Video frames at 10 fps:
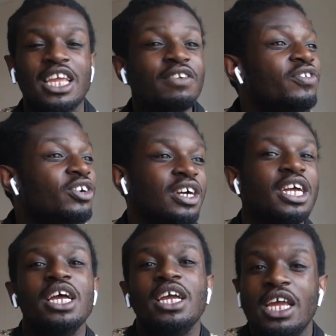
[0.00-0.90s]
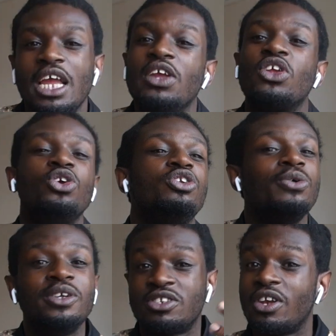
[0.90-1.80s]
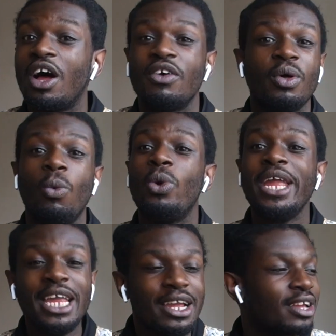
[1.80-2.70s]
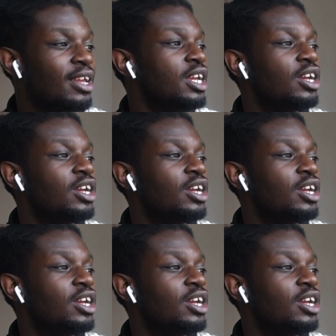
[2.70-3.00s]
Do a star of the week.